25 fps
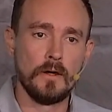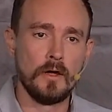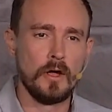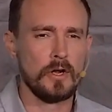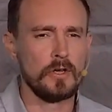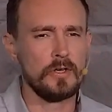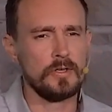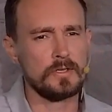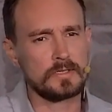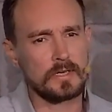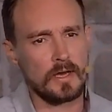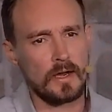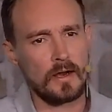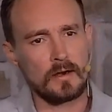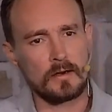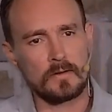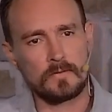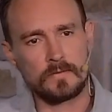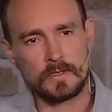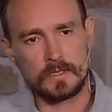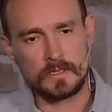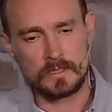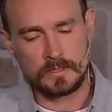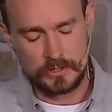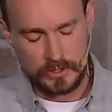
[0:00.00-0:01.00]
Are you tired of
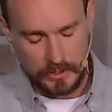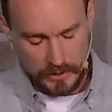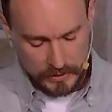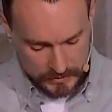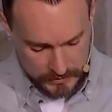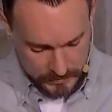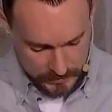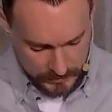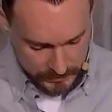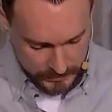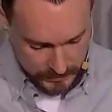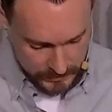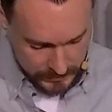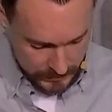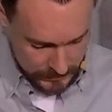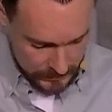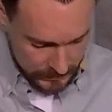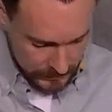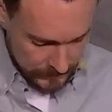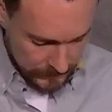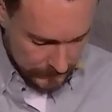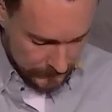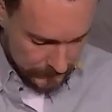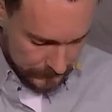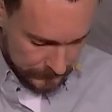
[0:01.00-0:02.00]
the
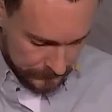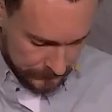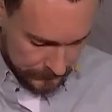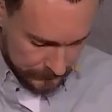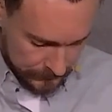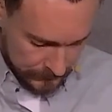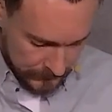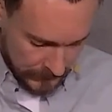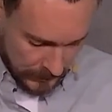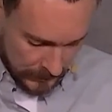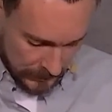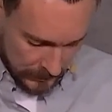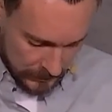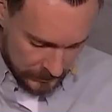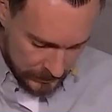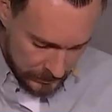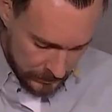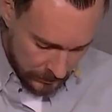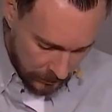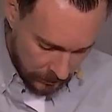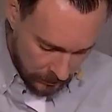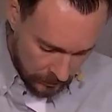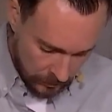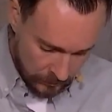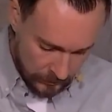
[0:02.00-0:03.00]
injustice and
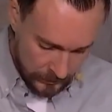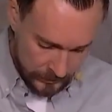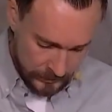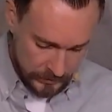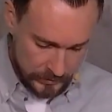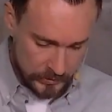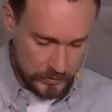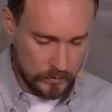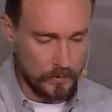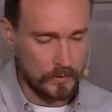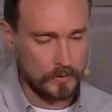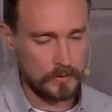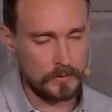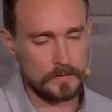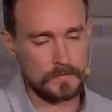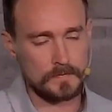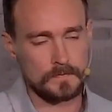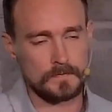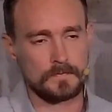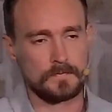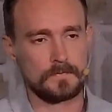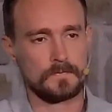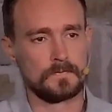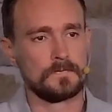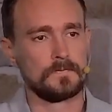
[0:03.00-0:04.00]
sorrow in this world?
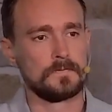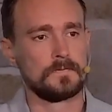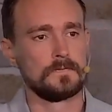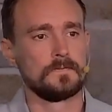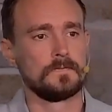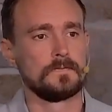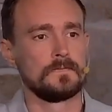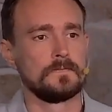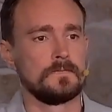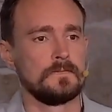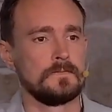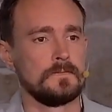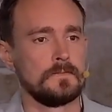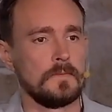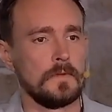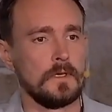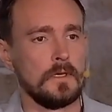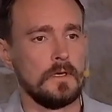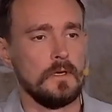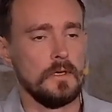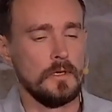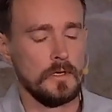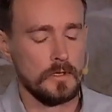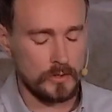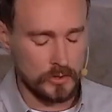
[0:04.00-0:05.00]

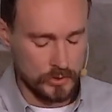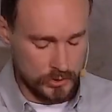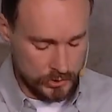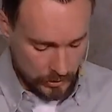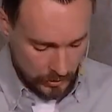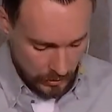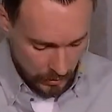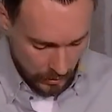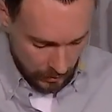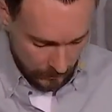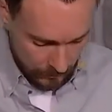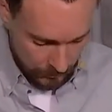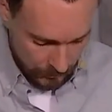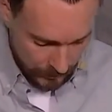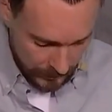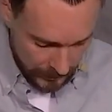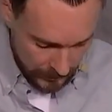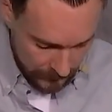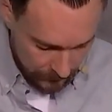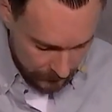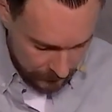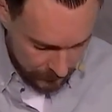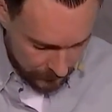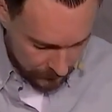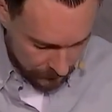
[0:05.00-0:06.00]
Does your heart
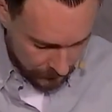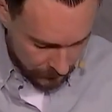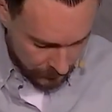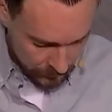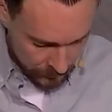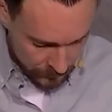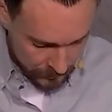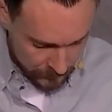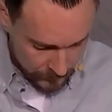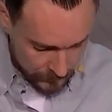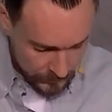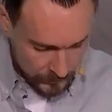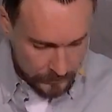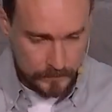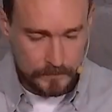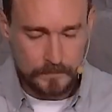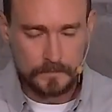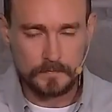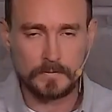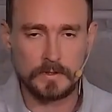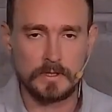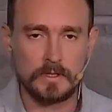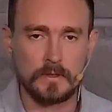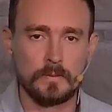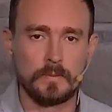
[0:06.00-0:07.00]
break for the vulnerable,
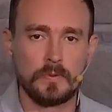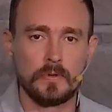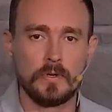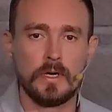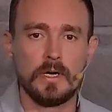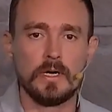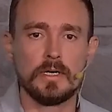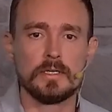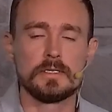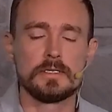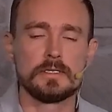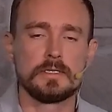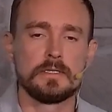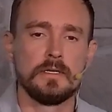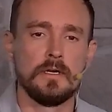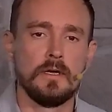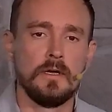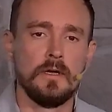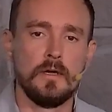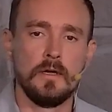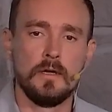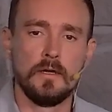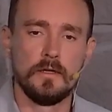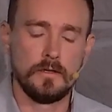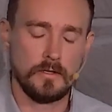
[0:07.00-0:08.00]
the oppressed,
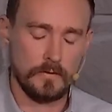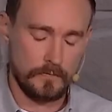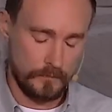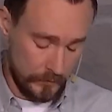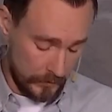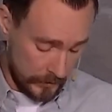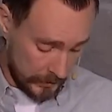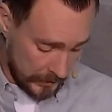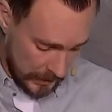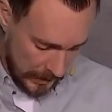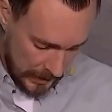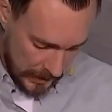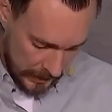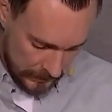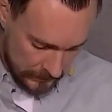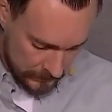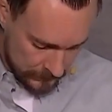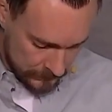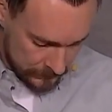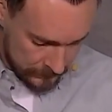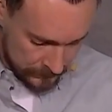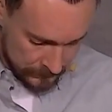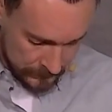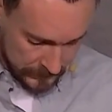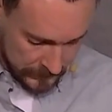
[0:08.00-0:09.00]
the
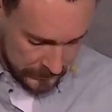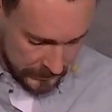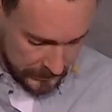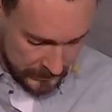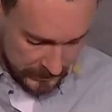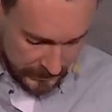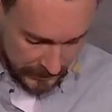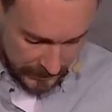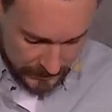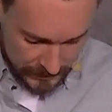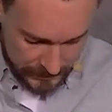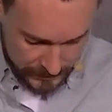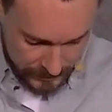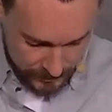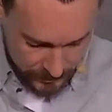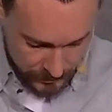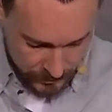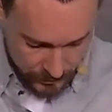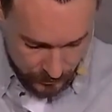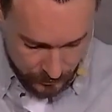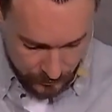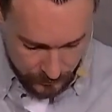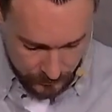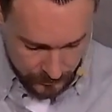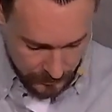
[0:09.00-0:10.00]
forgotten, the
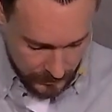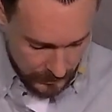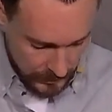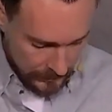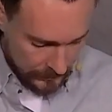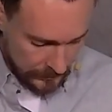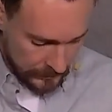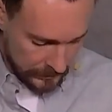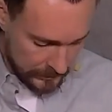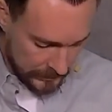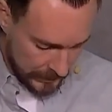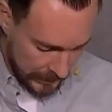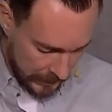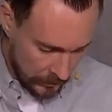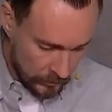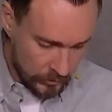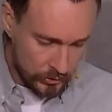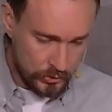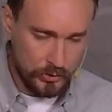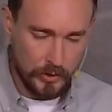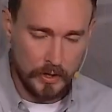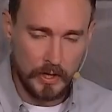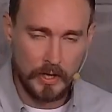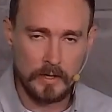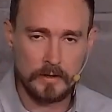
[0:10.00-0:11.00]
destitute, the
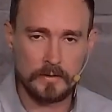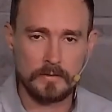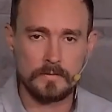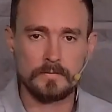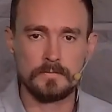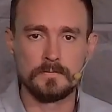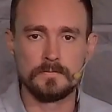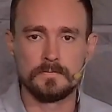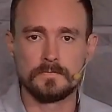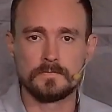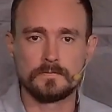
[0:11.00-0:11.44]
downtrodden?